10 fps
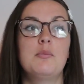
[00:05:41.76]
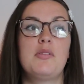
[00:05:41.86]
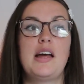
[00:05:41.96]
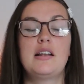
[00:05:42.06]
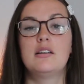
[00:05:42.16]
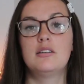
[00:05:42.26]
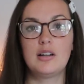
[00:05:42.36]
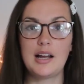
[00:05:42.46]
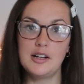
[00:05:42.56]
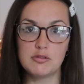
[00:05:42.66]
then
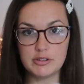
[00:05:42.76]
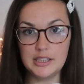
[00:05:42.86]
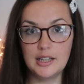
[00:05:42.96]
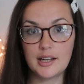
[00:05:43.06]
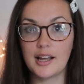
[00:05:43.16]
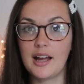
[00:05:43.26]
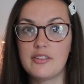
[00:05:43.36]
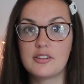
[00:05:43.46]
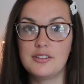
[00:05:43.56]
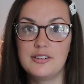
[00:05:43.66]
kind of re-looking at
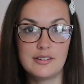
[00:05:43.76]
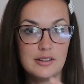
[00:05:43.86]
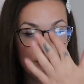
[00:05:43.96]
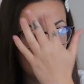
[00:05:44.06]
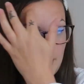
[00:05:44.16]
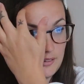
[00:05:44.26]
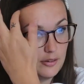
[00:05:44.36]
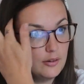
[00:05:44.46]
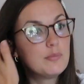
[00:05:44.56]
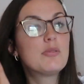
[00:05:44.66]
the toys that you have
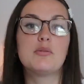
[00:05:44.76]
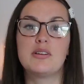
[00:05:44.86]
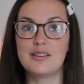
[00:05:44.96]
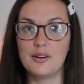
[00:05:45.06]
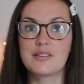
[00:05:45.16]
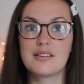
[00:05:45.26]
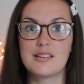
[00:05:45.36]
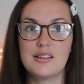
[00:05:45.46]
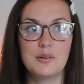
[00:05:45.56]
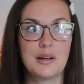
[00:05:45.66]
or the resources
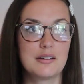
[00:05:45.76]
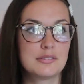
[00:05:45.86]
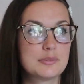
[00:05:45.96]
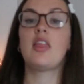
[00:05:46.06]
that you have.